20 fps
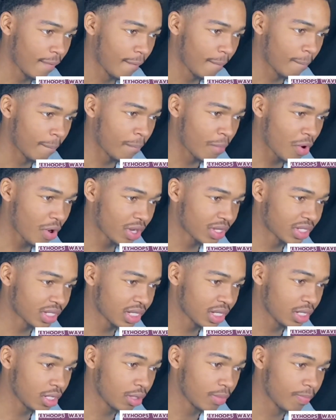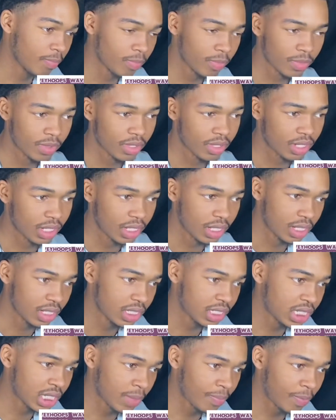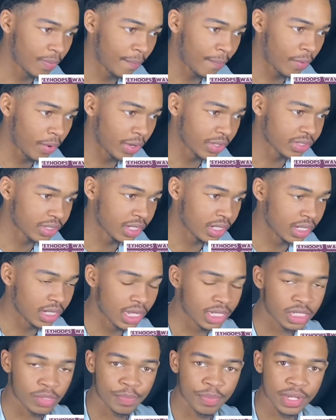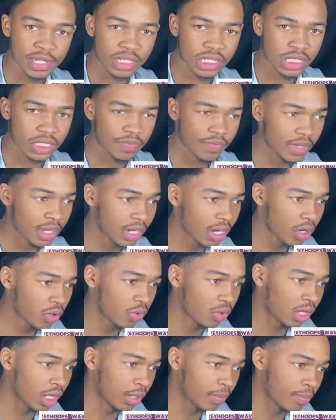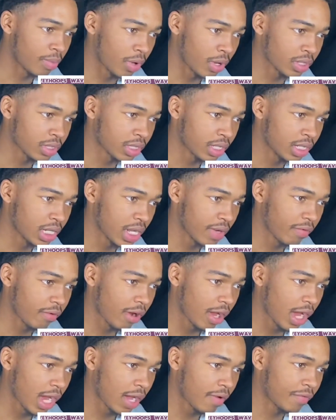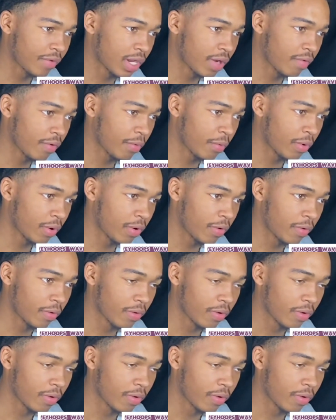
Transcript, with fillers: Boston, simple Boston. As a Pistons fan, I don't like Boston. Never have, never will.